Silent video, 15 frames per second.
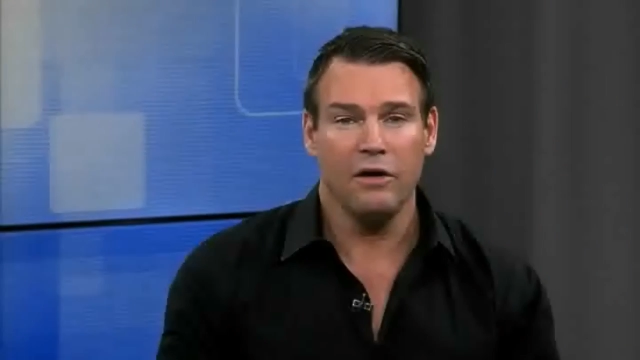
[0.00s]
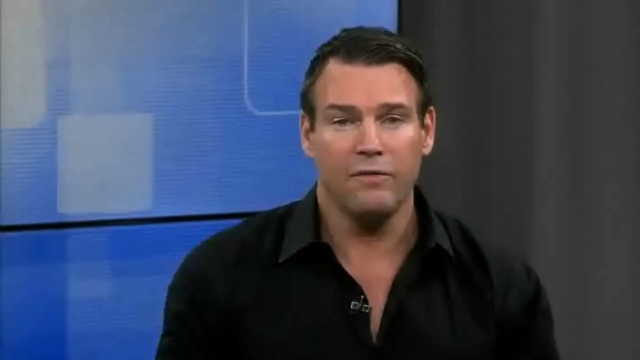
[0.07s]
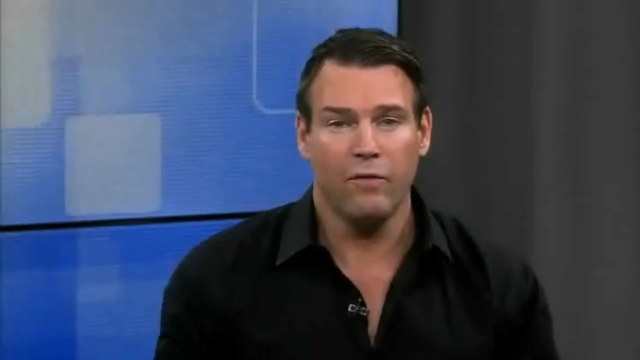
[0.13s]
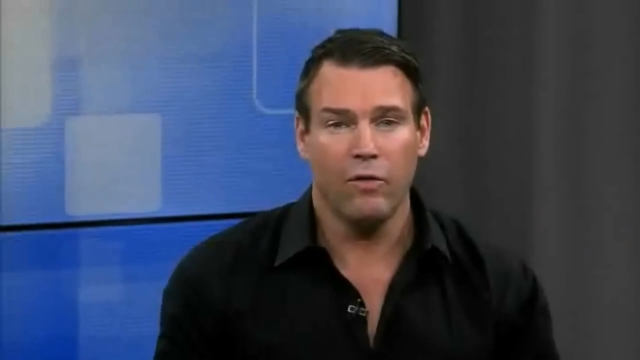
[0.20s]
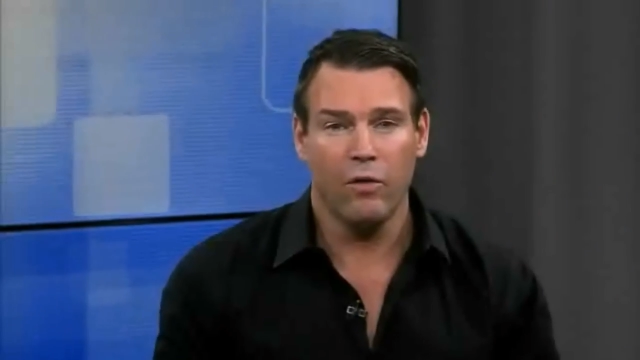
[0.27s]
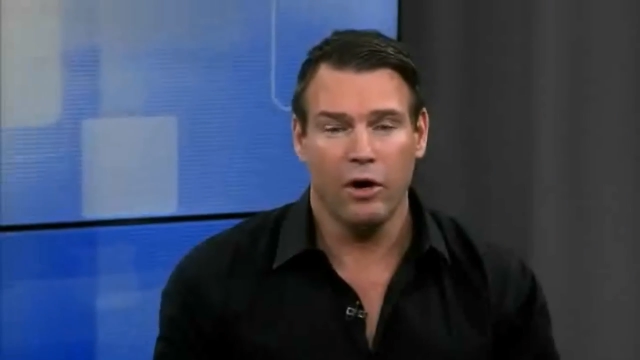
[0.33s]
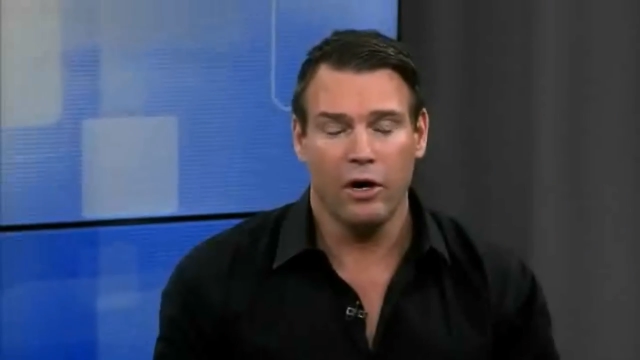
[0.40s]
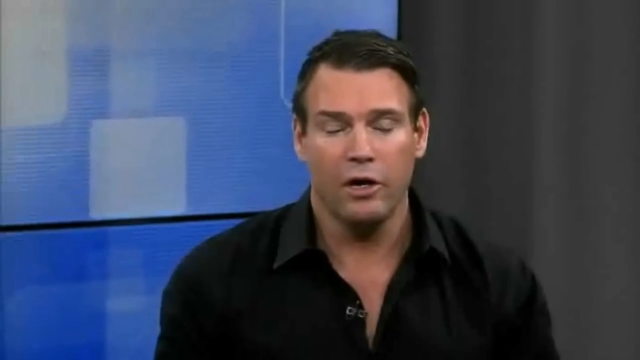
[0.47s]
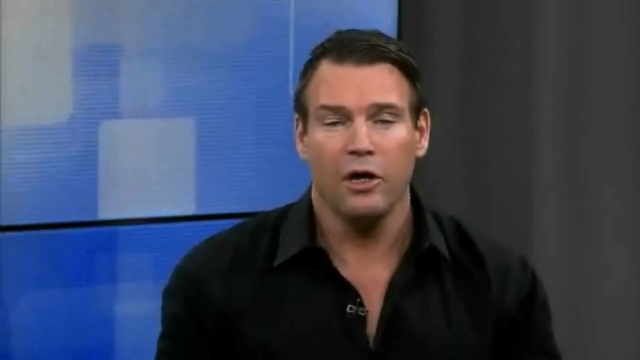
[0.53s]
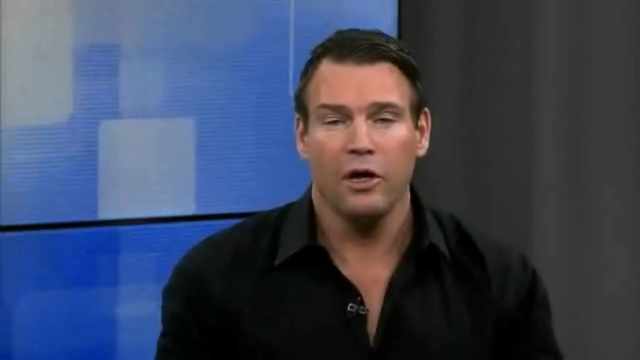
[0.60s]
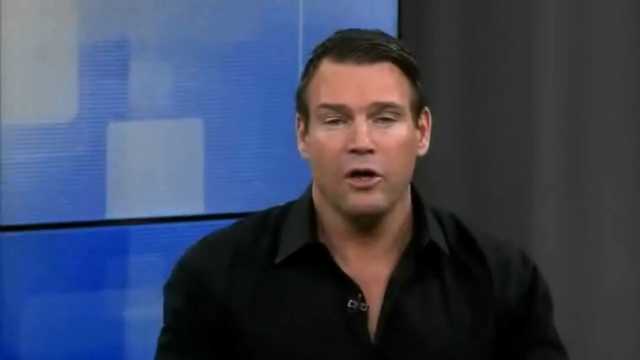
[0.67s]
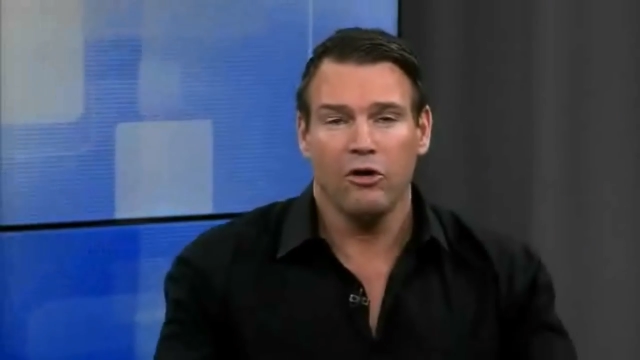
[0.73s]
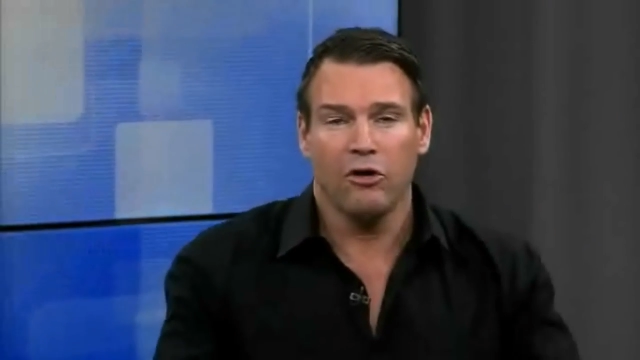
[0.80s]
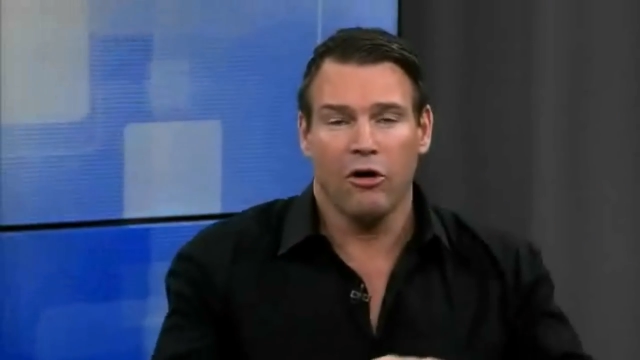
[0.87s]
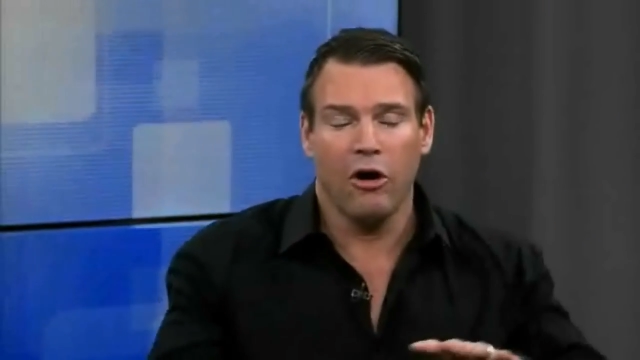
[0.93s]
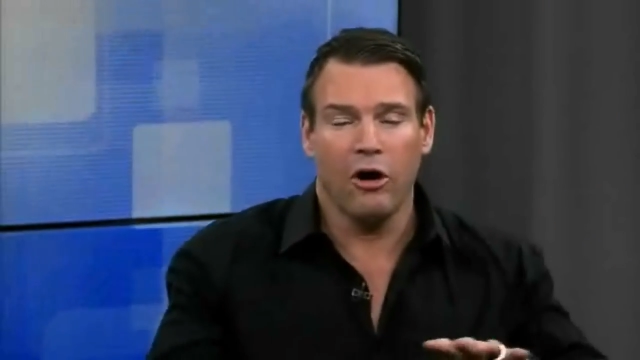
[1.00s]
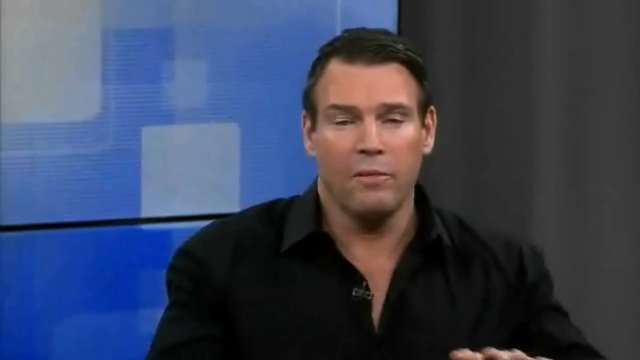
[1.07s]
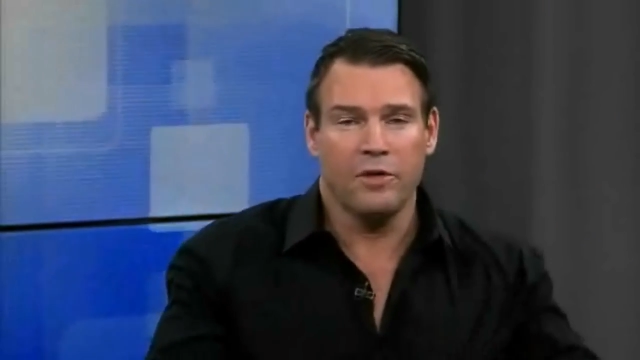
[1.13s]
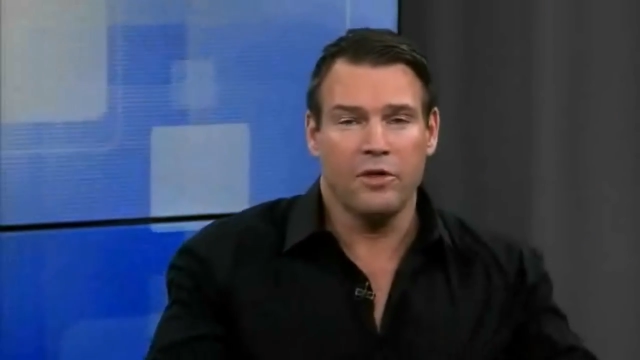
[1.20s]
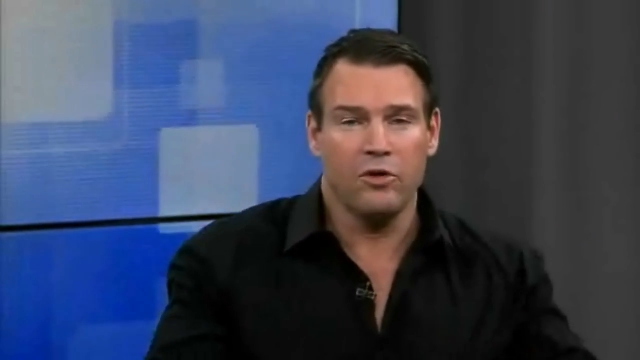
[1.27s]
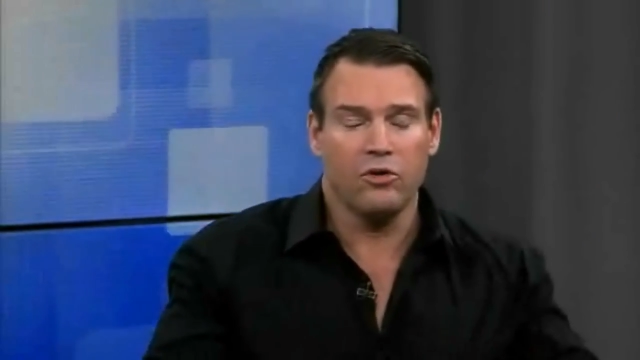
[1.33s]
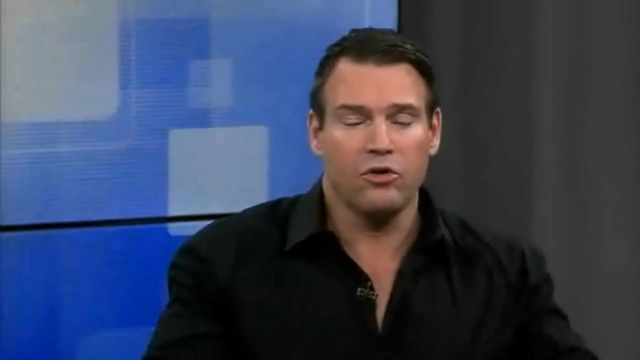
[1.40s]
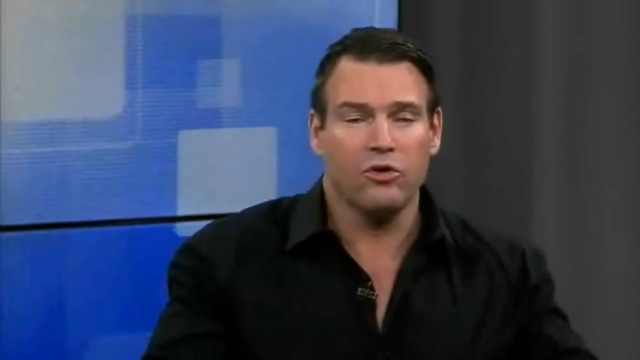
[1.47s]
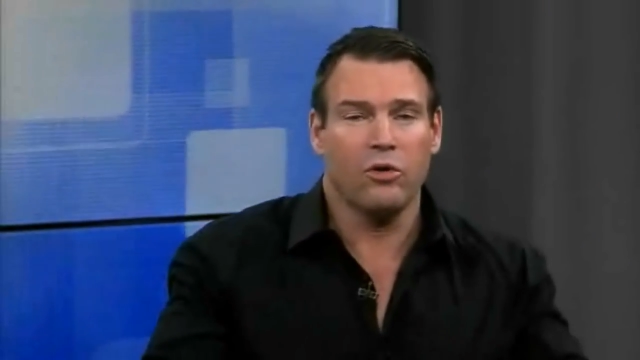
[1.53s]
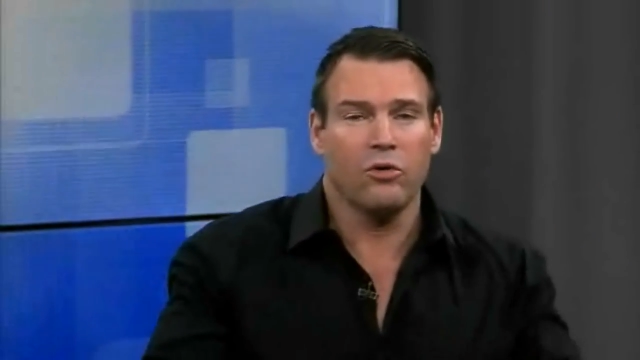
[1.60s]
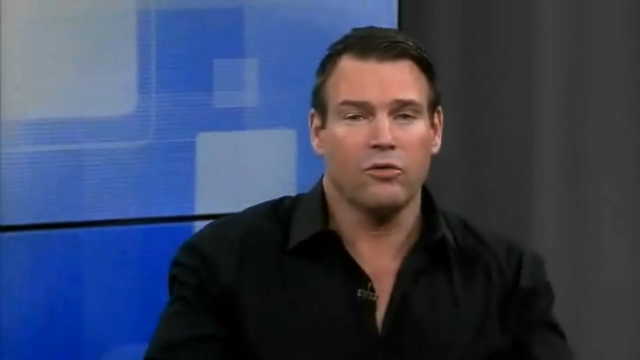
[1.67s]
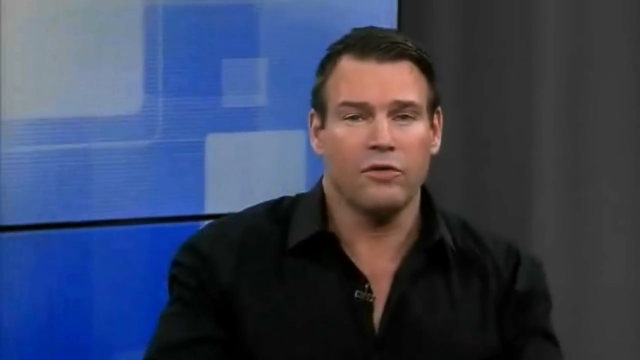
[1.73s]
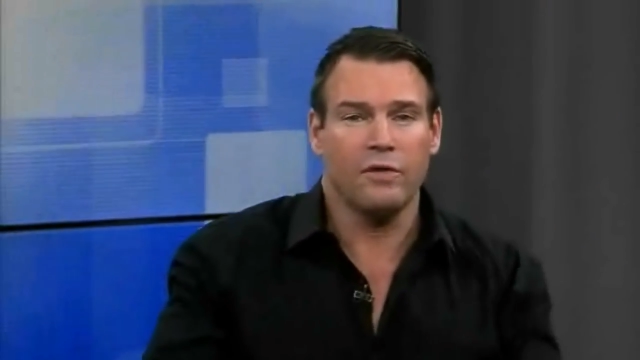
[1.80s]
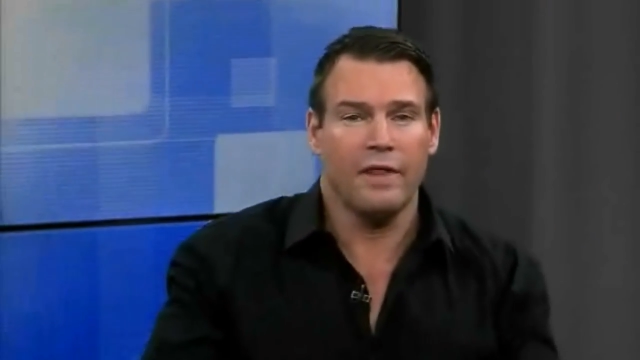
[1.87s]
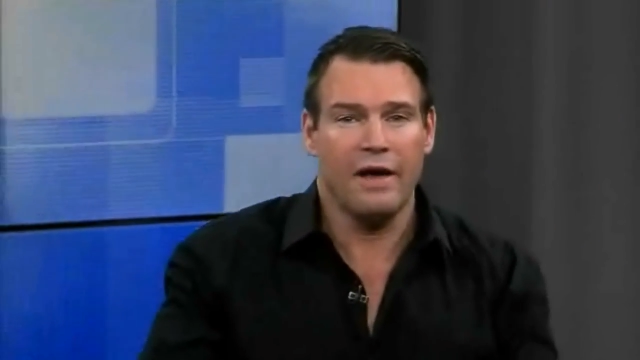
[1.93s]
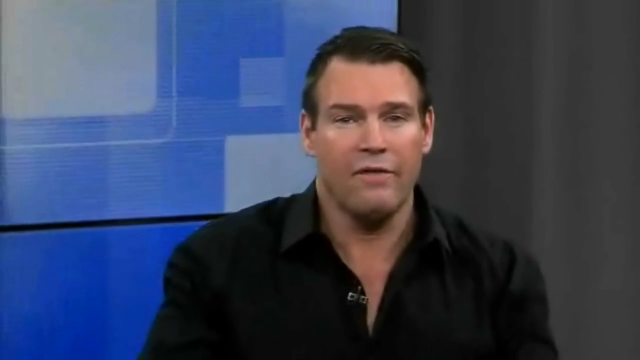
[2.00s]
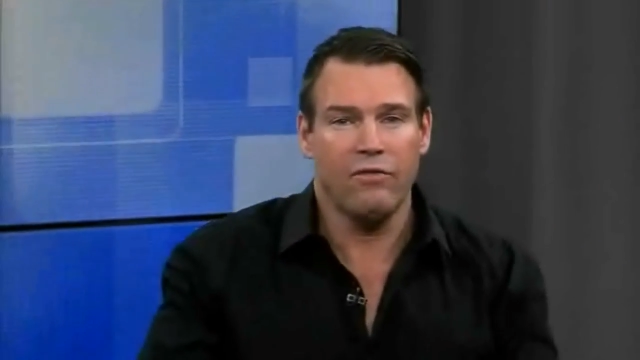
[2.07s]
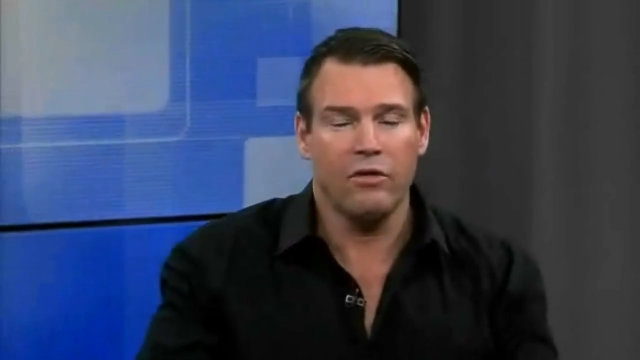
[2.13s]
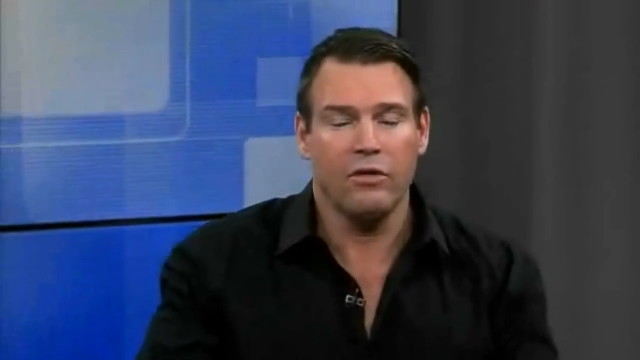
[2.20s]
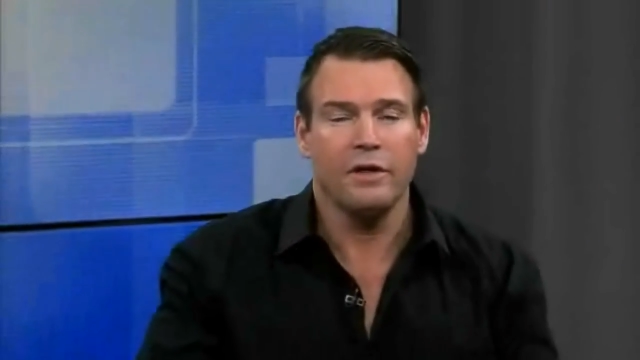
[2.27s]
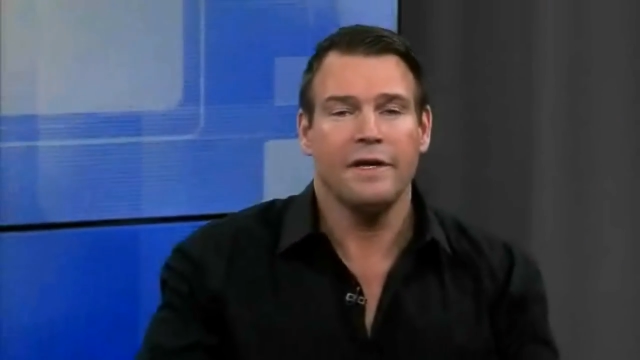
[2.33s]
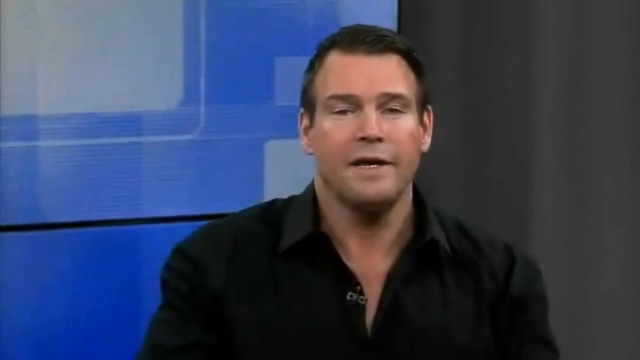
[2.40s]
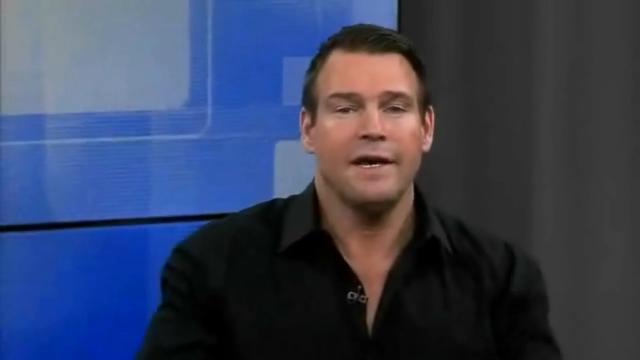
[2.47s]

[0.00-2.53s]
forward, your arms and your shoulders level,